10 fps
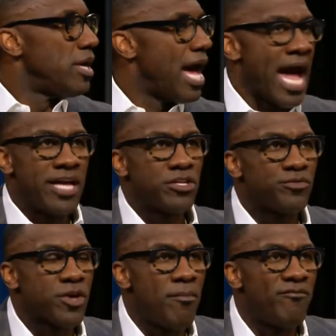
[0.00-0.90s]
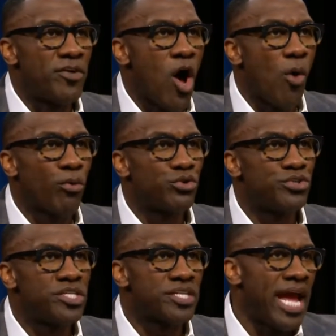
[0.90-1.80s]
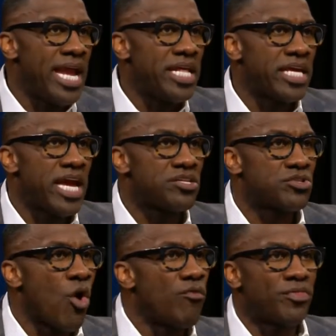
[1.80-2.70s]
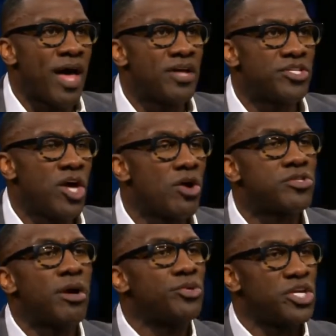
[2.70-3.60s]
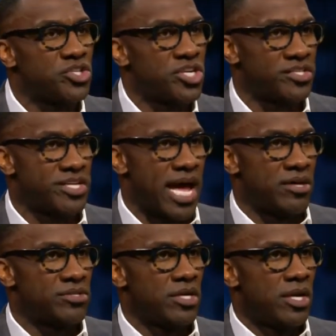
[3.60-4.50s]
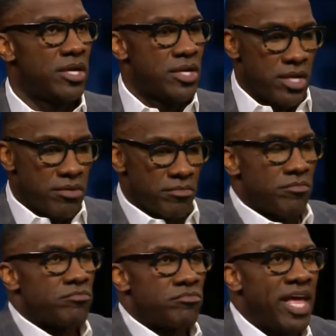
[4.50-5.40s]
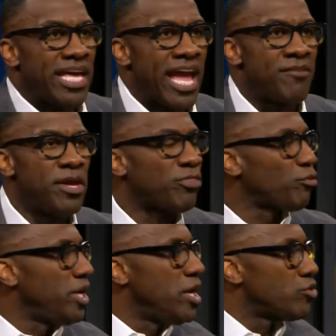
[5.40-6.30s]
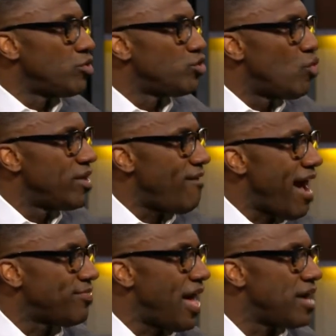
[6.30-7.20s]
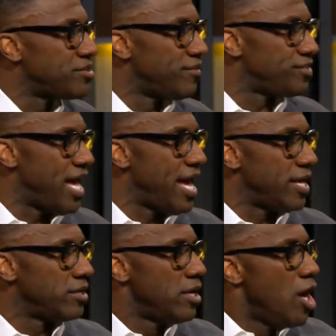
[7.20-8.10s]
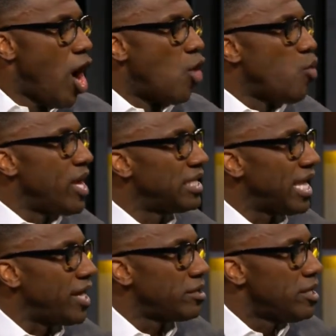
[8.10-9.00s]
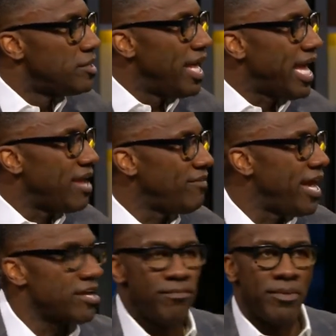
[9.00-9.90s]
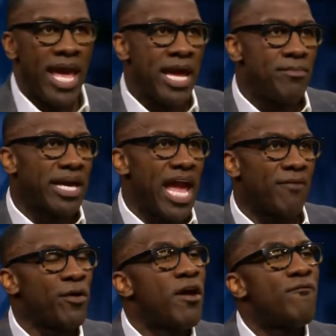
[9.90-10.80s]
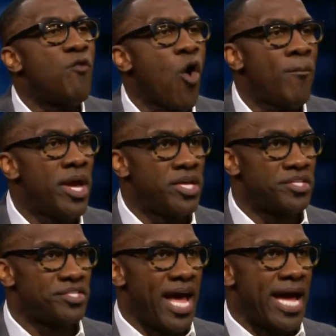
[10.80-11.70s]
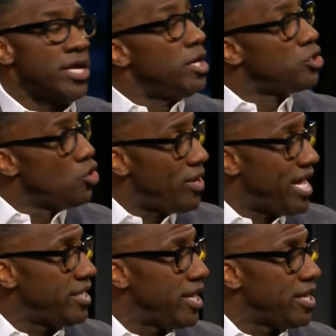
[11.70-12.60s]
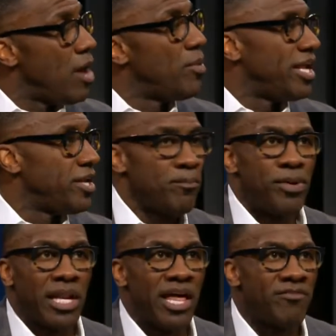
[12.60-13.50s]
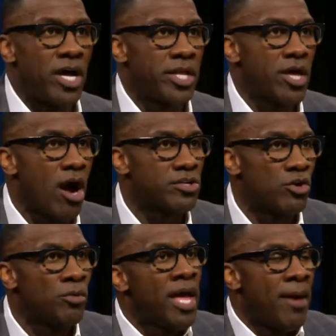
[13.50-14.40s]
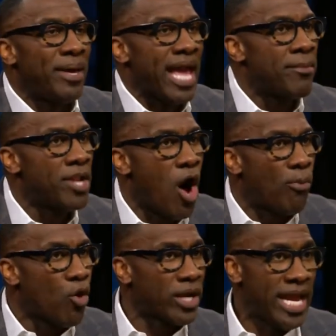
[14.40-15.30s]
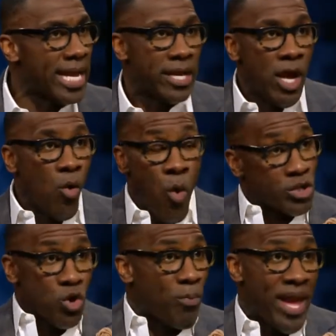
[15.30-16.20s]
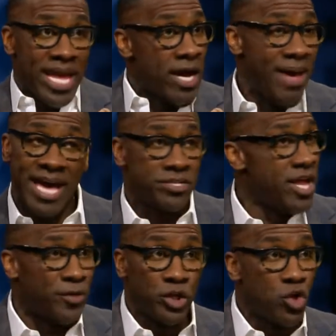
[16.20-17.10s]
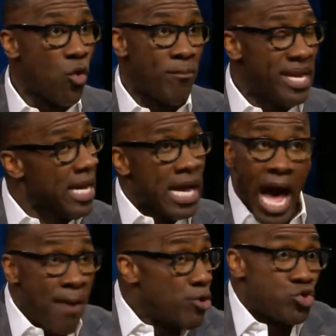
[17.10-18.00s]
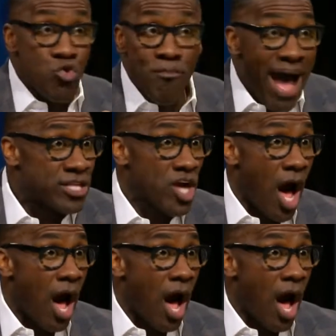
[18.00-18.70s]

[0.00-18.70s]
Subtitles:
I had just come up an all-pro season, 80 catches, over 1,000 yards, double-digit touchdowns. They gave me $325,000 to sign. A week later, they gave Ed McCaffrey $4 million to sign. You know what I did? I went out there and put 1,100 yards on him and became an all-pro again. What you pay him has nothing to do with me. I'm going to do my job.